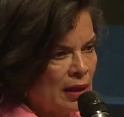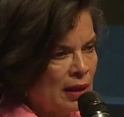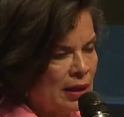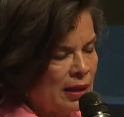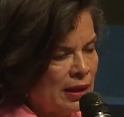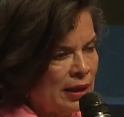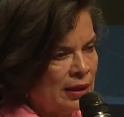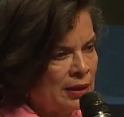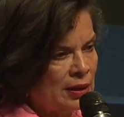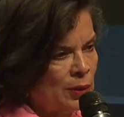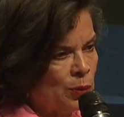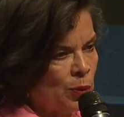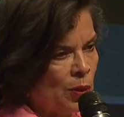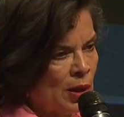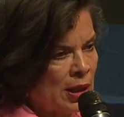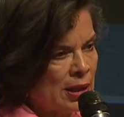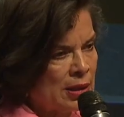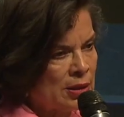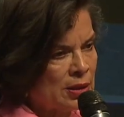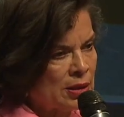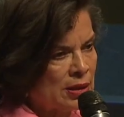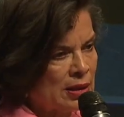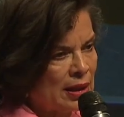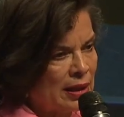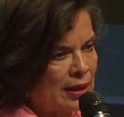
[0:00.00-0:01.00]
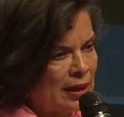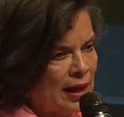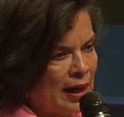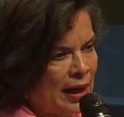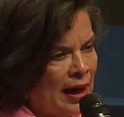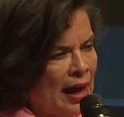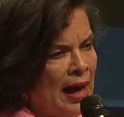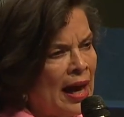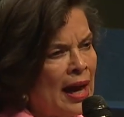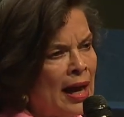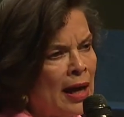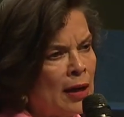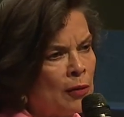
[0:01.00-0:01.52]
and it was a
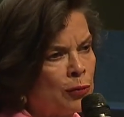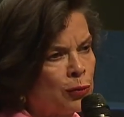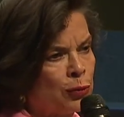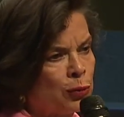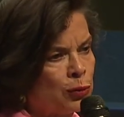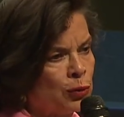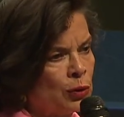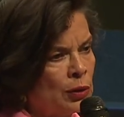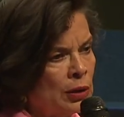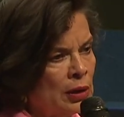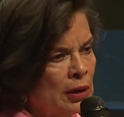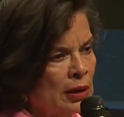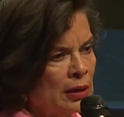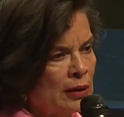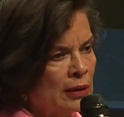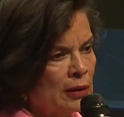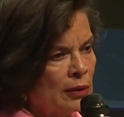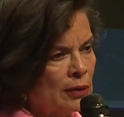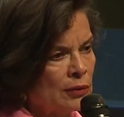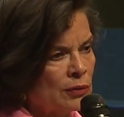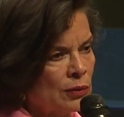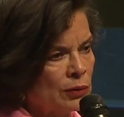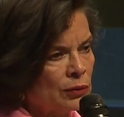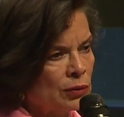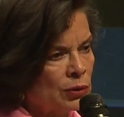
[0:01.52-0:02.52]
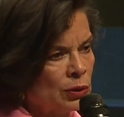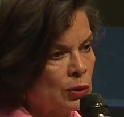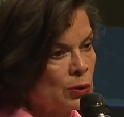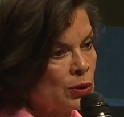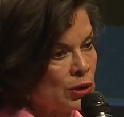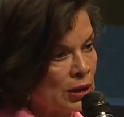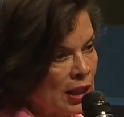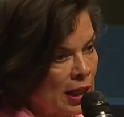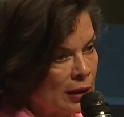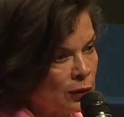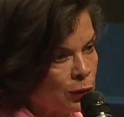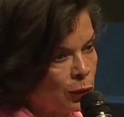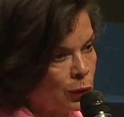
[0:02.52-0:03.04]
half
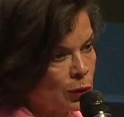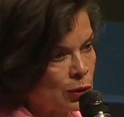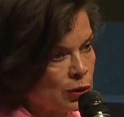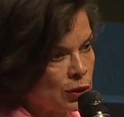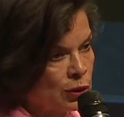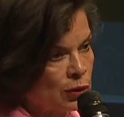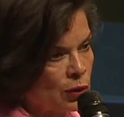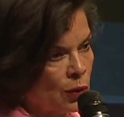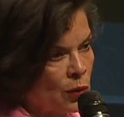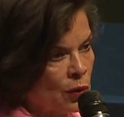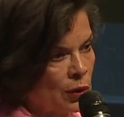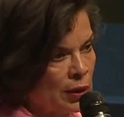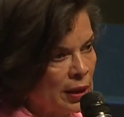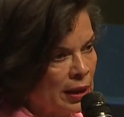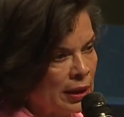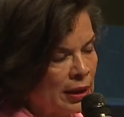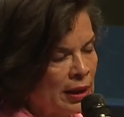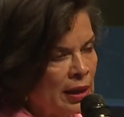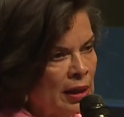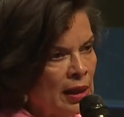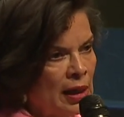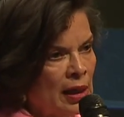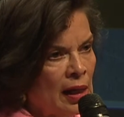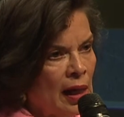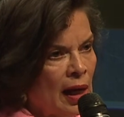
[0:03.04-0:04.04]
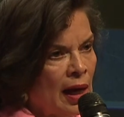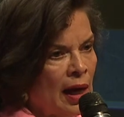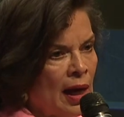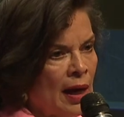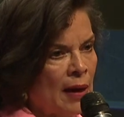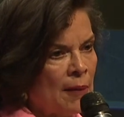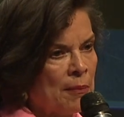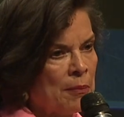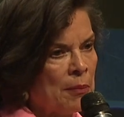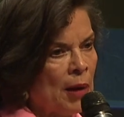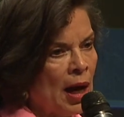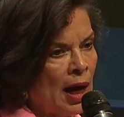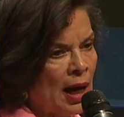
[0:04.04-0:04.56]
successful story.
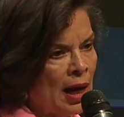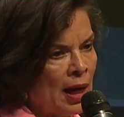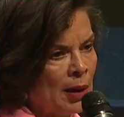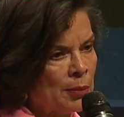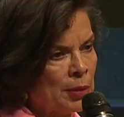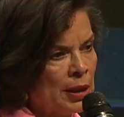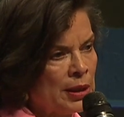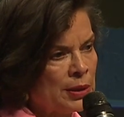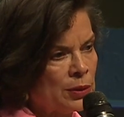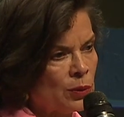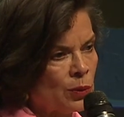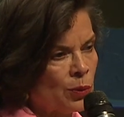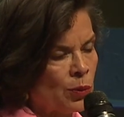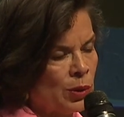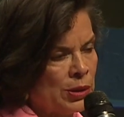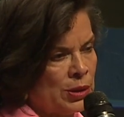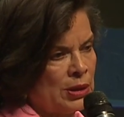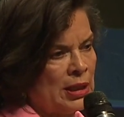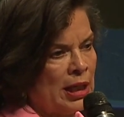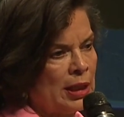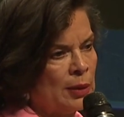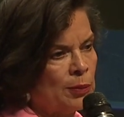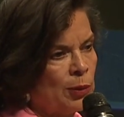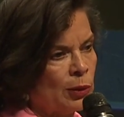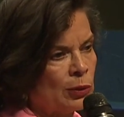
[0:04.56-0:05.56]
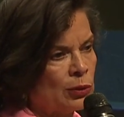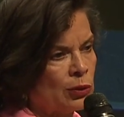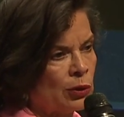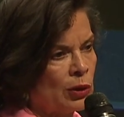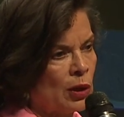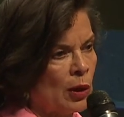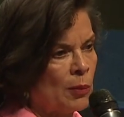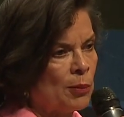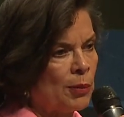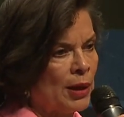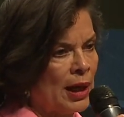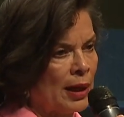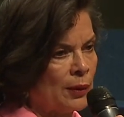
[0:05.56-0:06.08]
Mohammed was able to
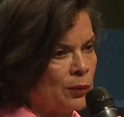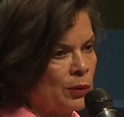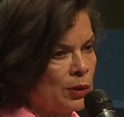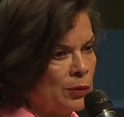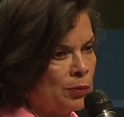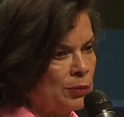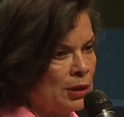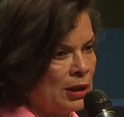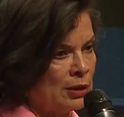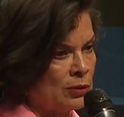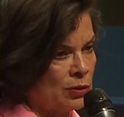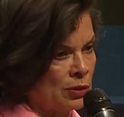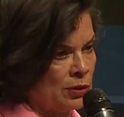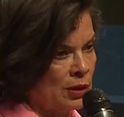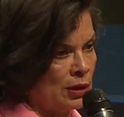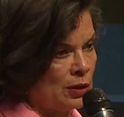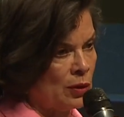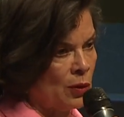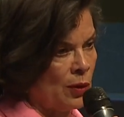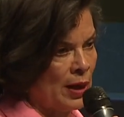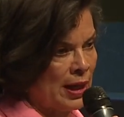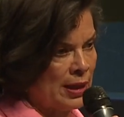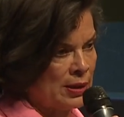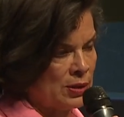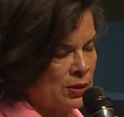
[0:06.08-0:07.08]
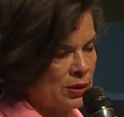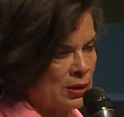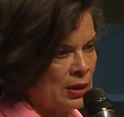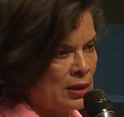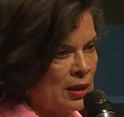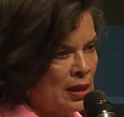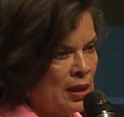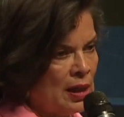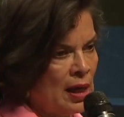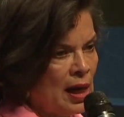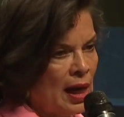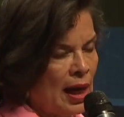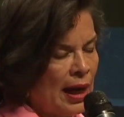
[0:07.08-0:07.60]
come back with me to the US
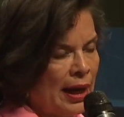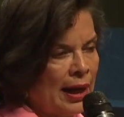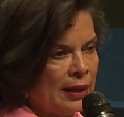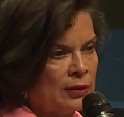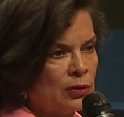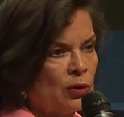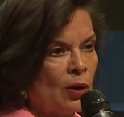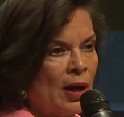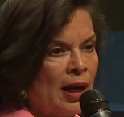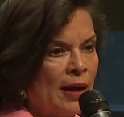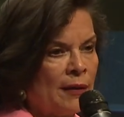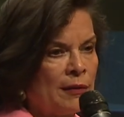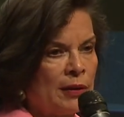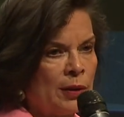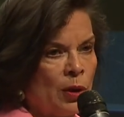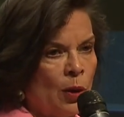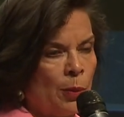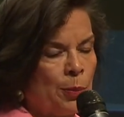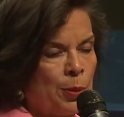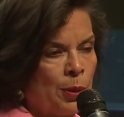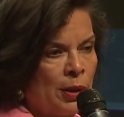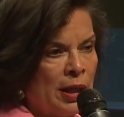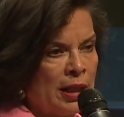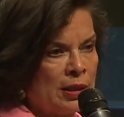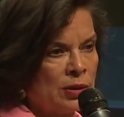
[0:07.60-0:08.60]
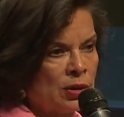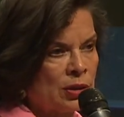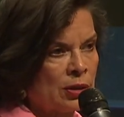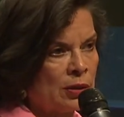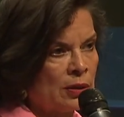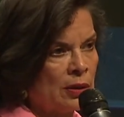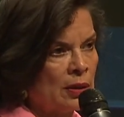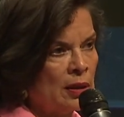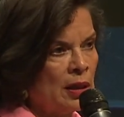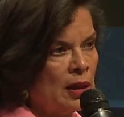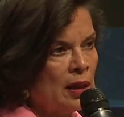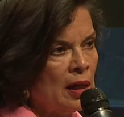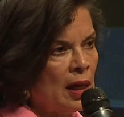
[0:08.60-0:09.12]
and to have an
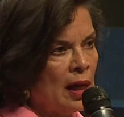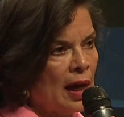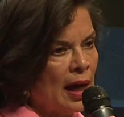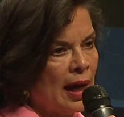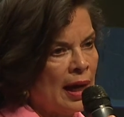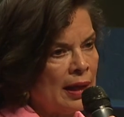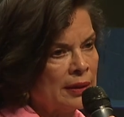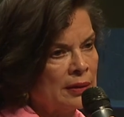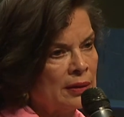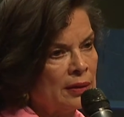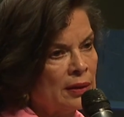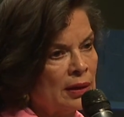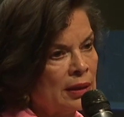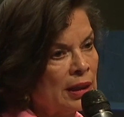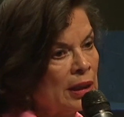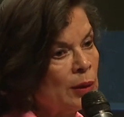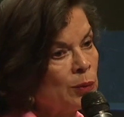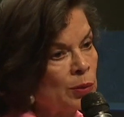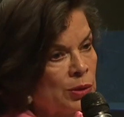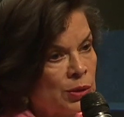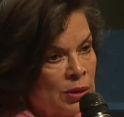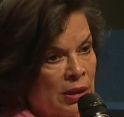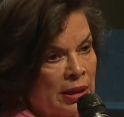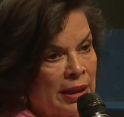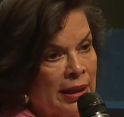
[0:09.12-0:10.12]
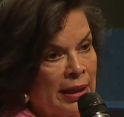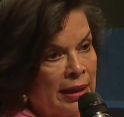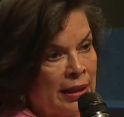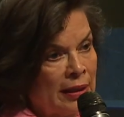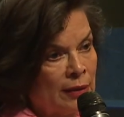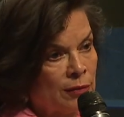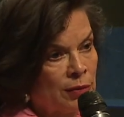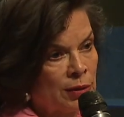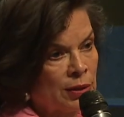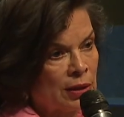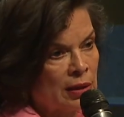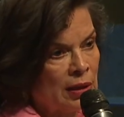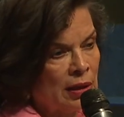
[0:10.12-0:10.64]
operation, and he was
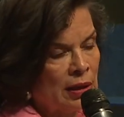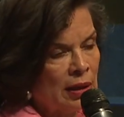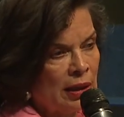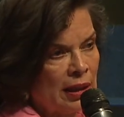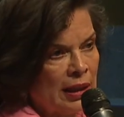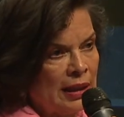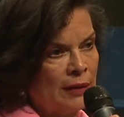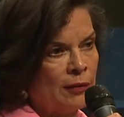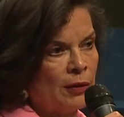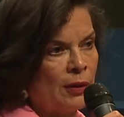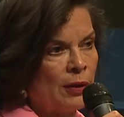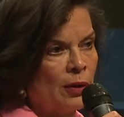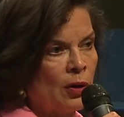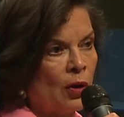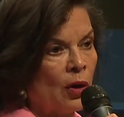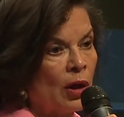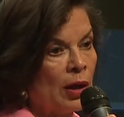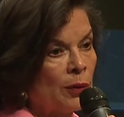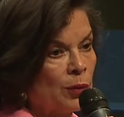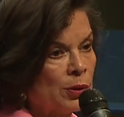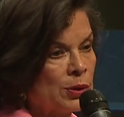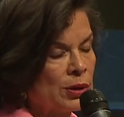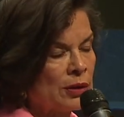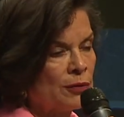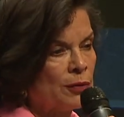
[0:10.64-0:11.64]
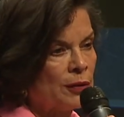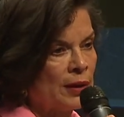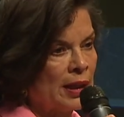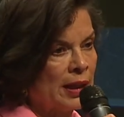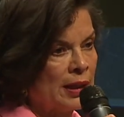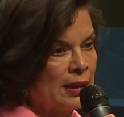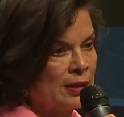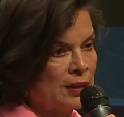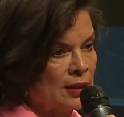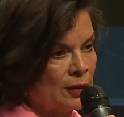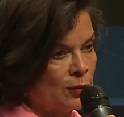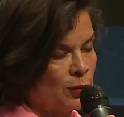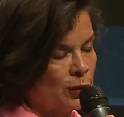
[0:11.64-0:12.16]
saved, even though it was a very
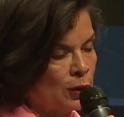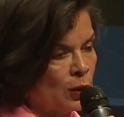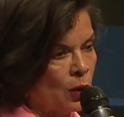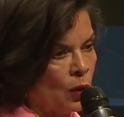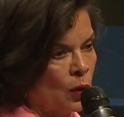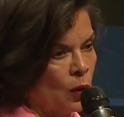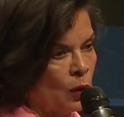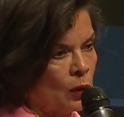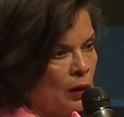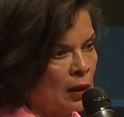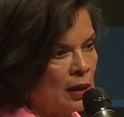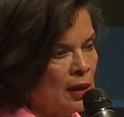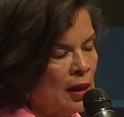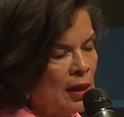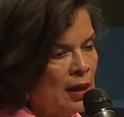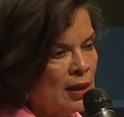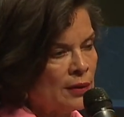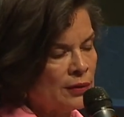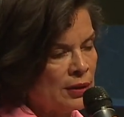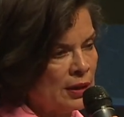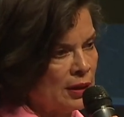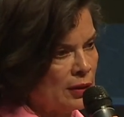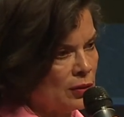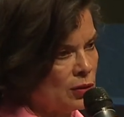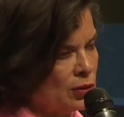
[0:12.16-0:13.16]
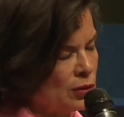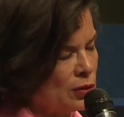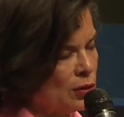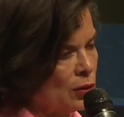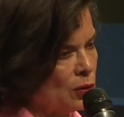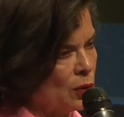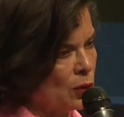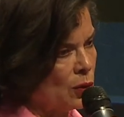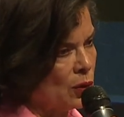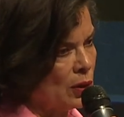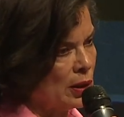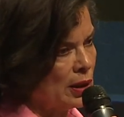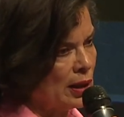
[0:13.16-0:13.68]
difficult thing to
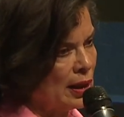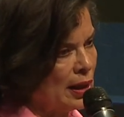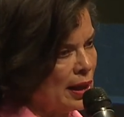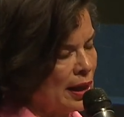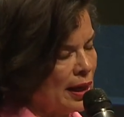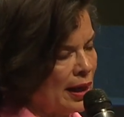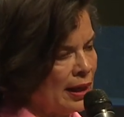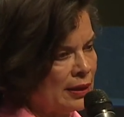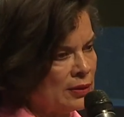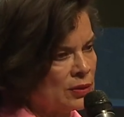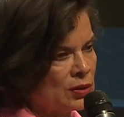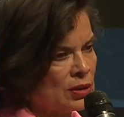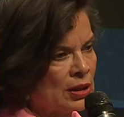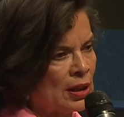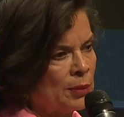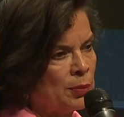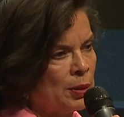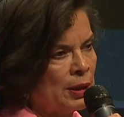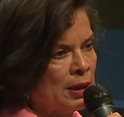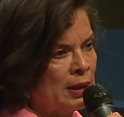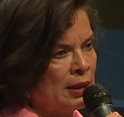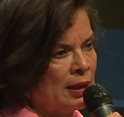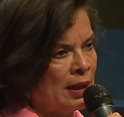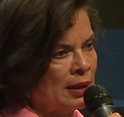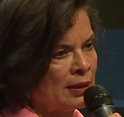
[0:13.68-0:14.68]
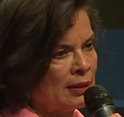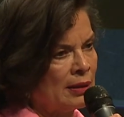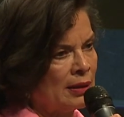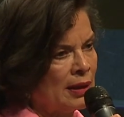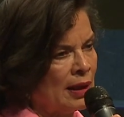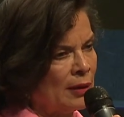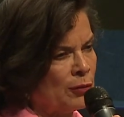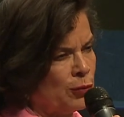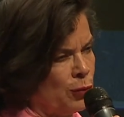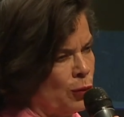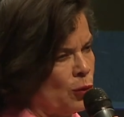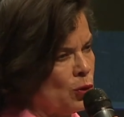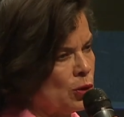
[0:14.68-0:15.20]
do. And Sabina,
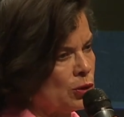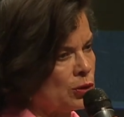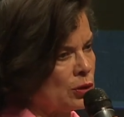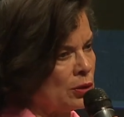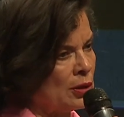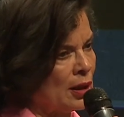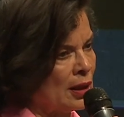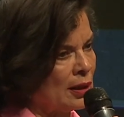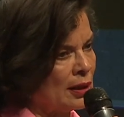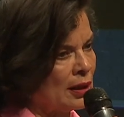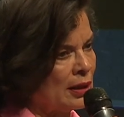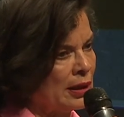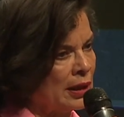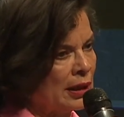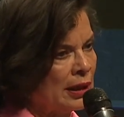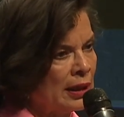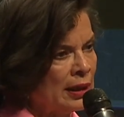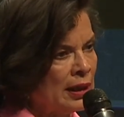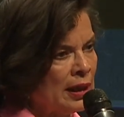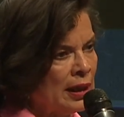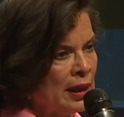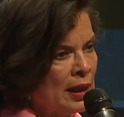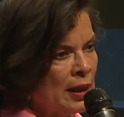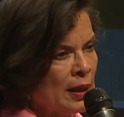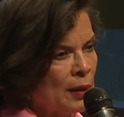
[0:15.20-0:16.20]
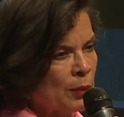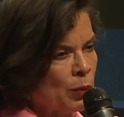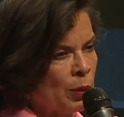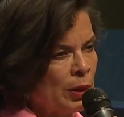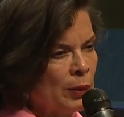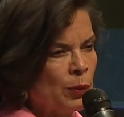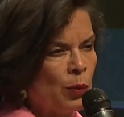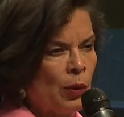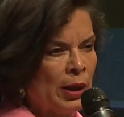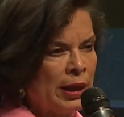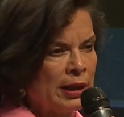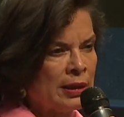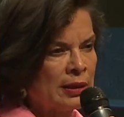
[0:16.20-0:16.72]
unfortunately, we
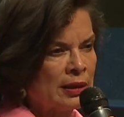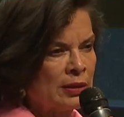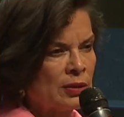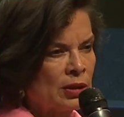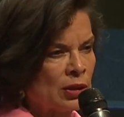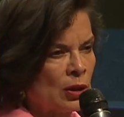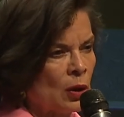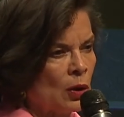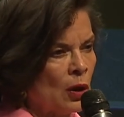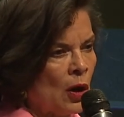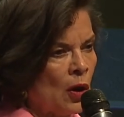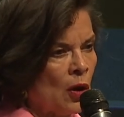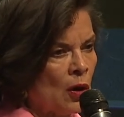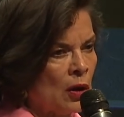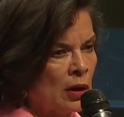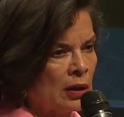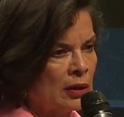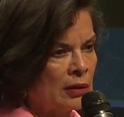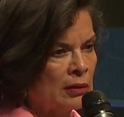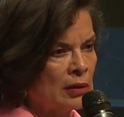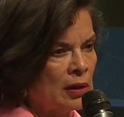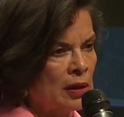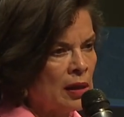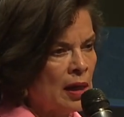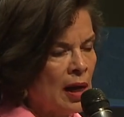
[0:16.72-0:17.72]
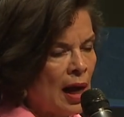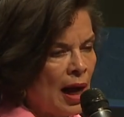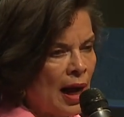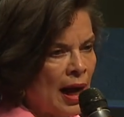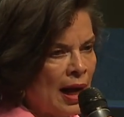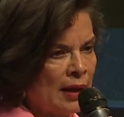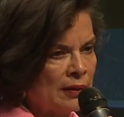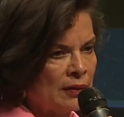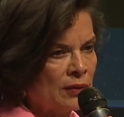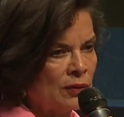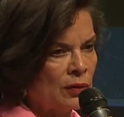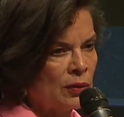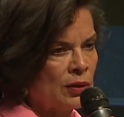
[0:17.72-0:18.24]
waited so long,
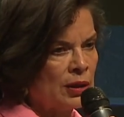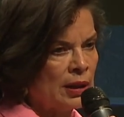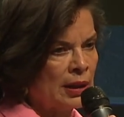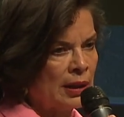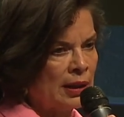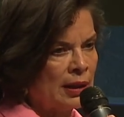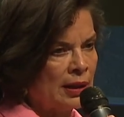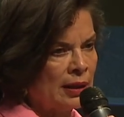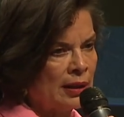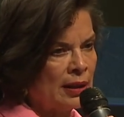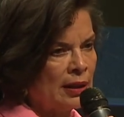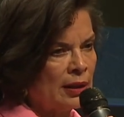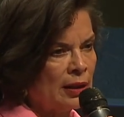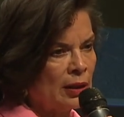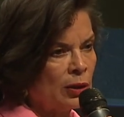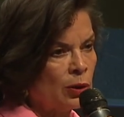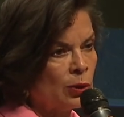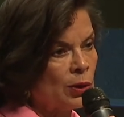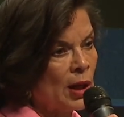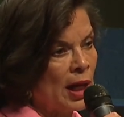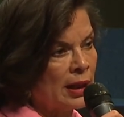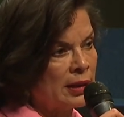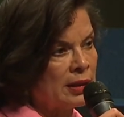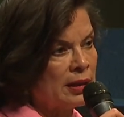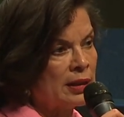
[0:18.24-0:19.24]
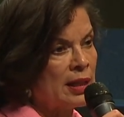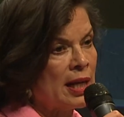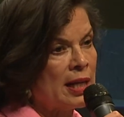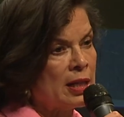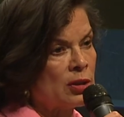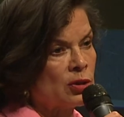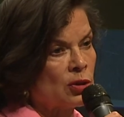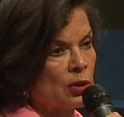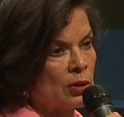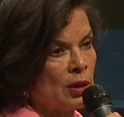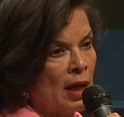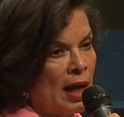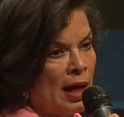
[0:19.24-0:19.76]
and the United
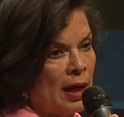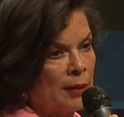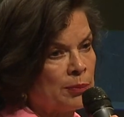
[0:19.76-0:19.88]
Nations